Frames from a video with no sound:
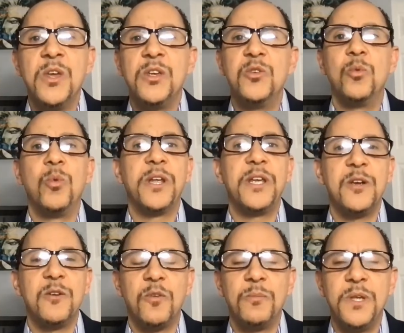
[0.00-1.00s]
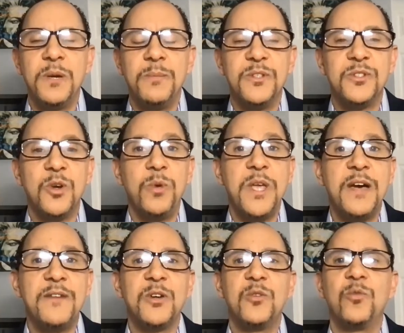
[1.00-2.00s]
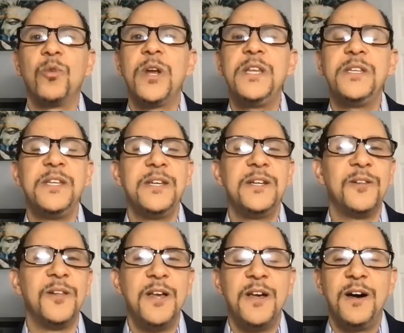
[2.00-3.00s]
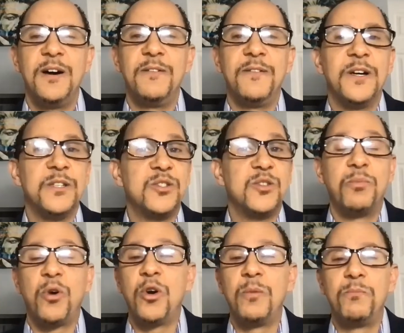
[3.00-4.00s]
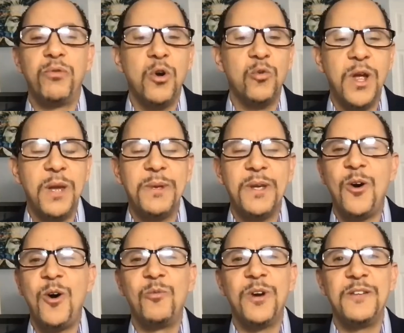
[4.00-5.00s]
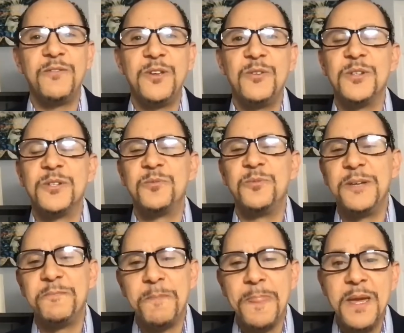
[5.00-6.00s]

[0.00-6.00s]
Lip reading: You'll want to hear from them. And so we have a great deal of superb programming all ready for you this week.